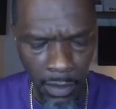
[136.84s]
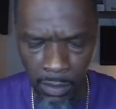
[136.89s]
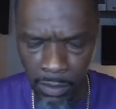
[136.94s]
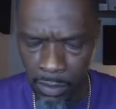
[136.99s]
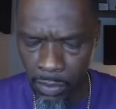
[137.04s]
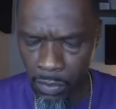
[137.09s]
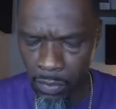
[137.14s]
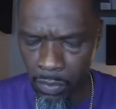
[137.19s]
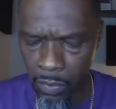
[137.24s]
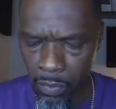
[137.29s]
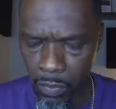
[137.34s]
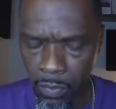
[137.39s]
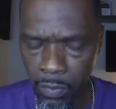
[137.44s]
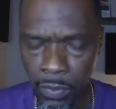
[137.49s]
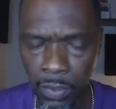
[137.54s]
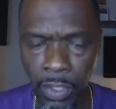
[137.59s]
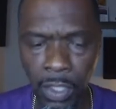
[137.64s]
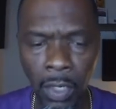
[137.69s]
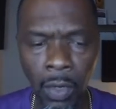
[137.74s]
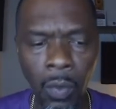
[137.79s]
to
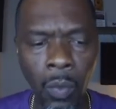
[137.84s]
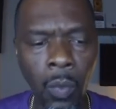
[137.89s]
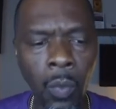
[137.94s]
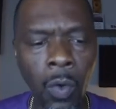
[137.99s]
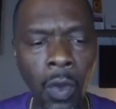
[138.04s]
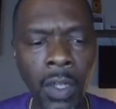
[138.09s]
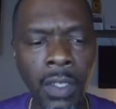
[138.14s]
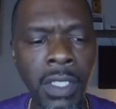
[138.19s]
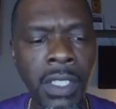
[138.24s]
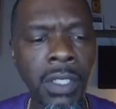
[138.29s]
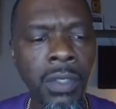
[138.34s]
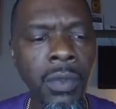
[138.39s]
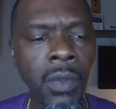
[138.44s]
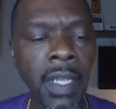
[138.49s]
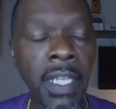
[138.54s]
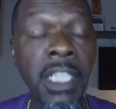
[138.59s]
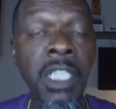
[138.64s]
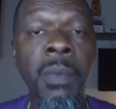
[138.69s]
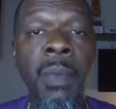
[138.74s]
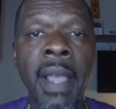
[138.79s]
want to
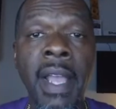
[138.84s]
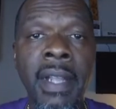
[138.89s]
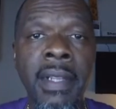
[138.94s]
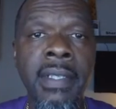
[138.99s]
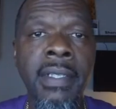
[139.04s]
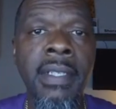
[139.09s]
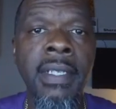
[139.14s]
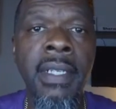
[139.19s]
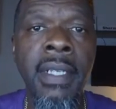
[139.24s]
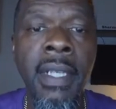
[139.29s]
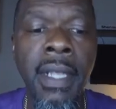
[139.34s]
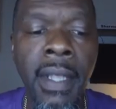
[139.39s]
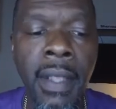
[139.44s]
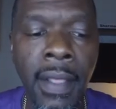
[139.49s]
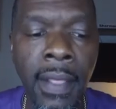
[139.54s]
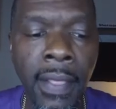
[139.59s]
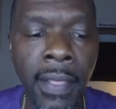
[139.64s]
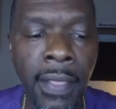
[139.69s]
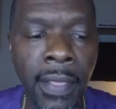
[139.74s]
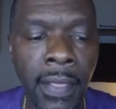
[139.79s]
expect
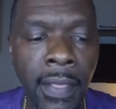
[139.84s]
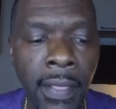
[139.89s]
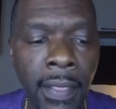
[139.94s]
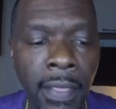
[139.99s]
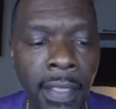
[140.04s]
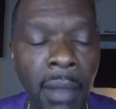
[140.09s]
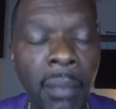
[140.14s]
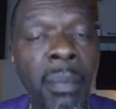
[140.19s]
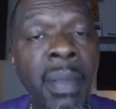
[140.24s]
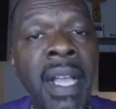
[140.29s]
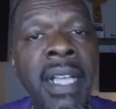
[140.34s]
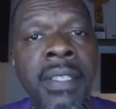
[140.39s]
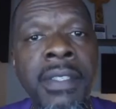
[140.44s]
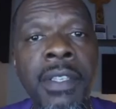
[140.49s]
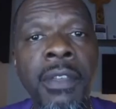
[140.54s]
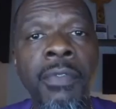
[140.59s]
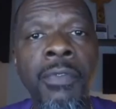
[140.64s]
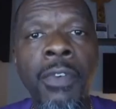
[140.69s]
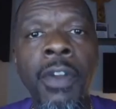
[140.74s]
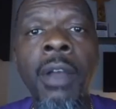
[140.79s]
the
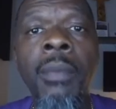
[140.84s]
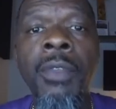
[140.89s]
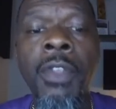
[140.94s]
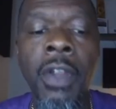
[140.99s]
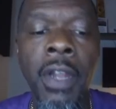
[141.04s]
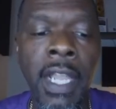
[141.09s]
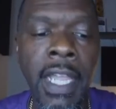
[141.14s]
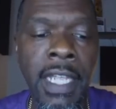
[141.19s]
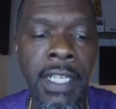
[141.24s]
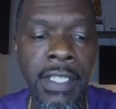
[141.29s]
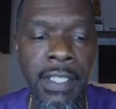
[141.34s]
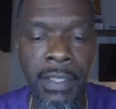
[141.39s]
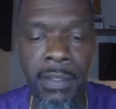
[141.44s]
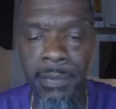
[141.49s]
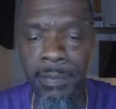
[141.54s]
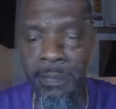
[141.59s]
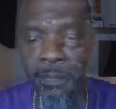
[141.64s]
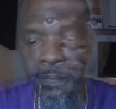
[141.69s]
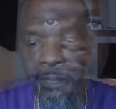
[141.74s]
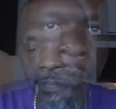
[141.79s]
best from your agent.
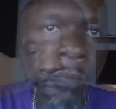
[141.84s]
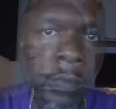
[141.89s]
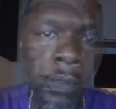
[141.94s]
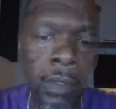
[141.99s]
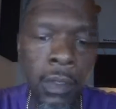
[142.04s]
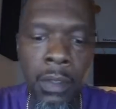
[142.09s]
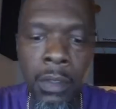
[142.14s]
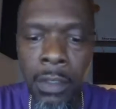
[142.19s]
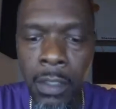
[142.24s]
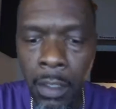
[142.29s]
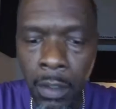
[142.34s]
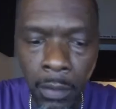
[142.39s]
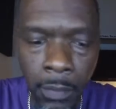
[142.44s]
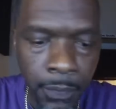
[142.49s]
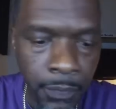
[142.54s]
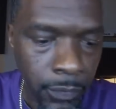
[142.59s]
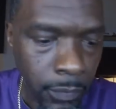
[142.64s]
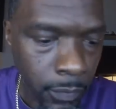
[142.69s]
So